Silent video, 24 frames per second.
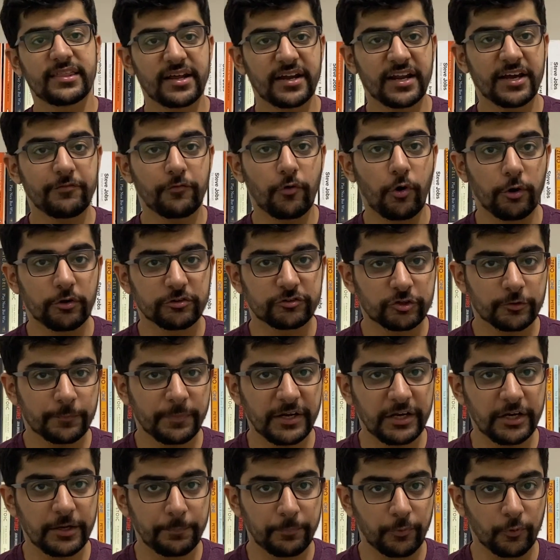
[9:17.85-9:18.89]
There have also
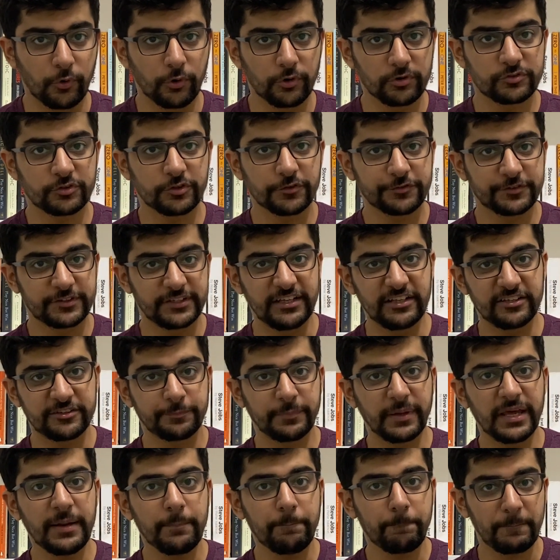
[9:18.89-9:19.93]
been reports of
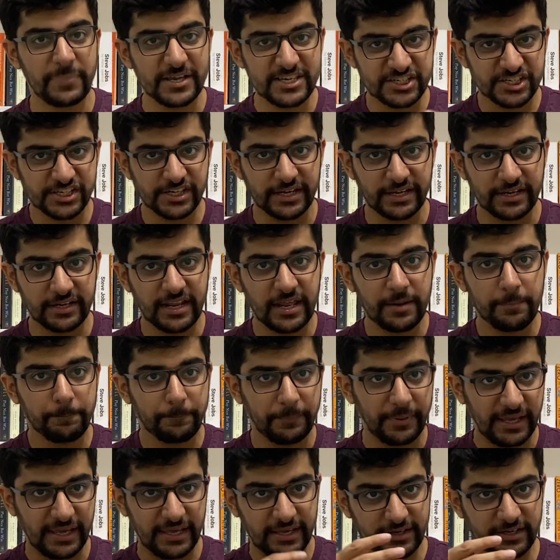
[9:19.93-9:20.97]
salesmen pitching in
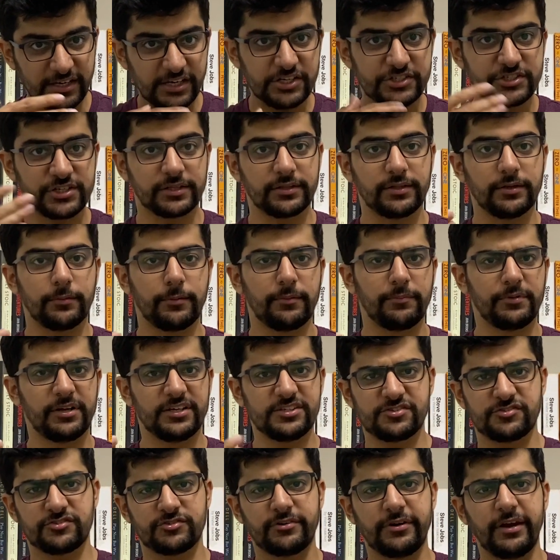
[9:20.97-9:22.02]
and paying each other,
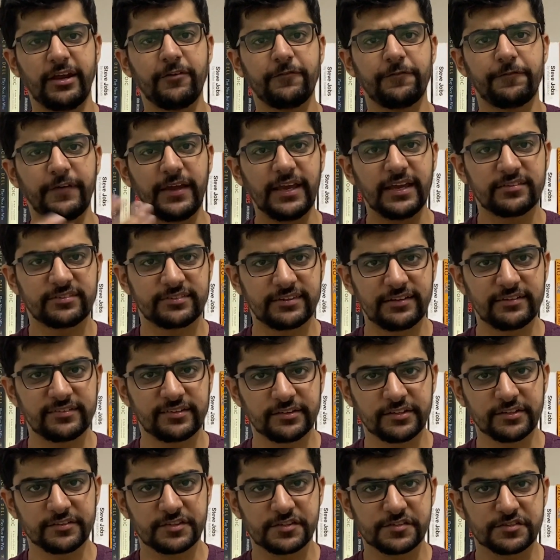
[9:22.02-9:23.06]
registering fake
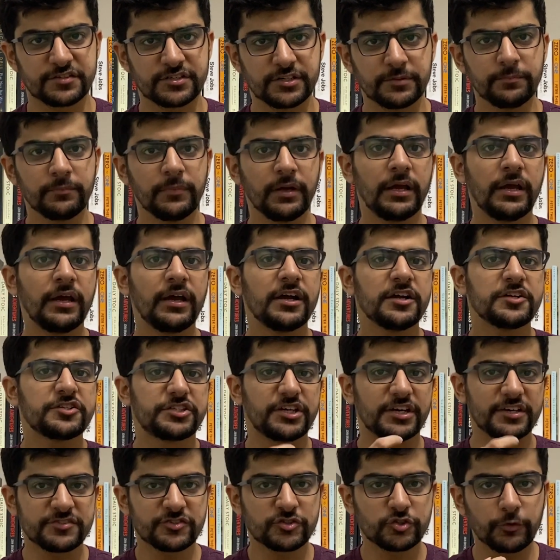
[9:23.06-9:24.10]
sales in the system
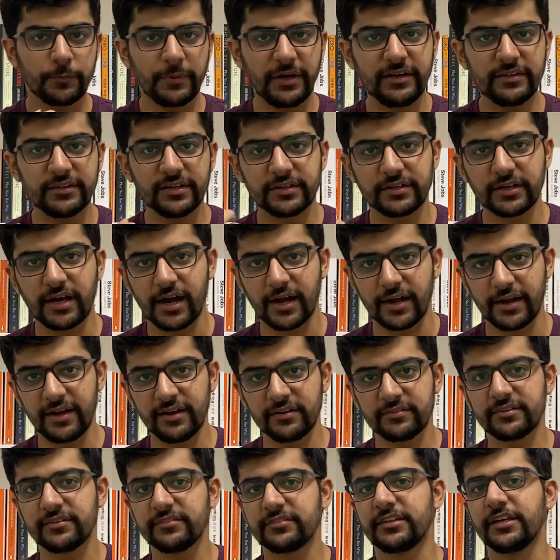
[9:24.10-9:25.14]
just to meet the
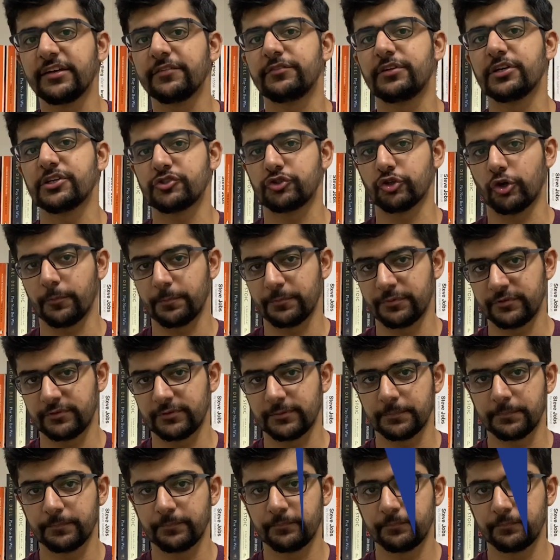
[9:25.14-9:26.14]
targets and save their jobs.